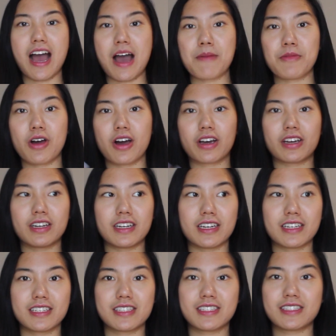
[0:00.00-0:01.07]
I'm not going
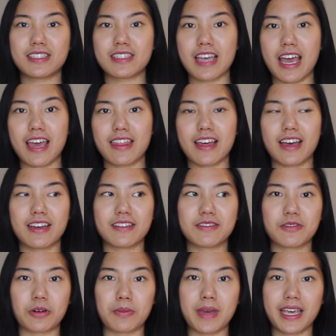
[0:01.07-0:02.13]
to say that
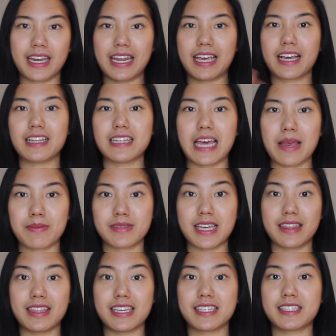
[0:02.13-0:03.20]
or make any claims
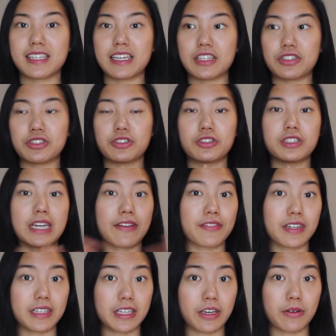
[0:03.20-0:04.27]
that this is
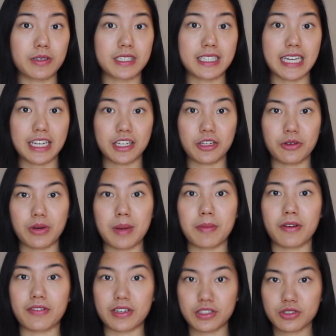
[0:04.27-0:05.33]
definitely going to get you a
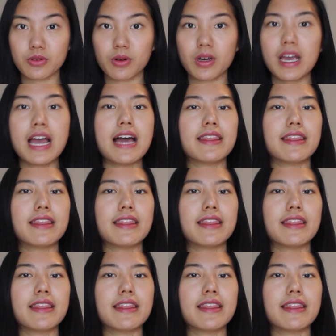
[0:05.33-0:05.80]
perfect score.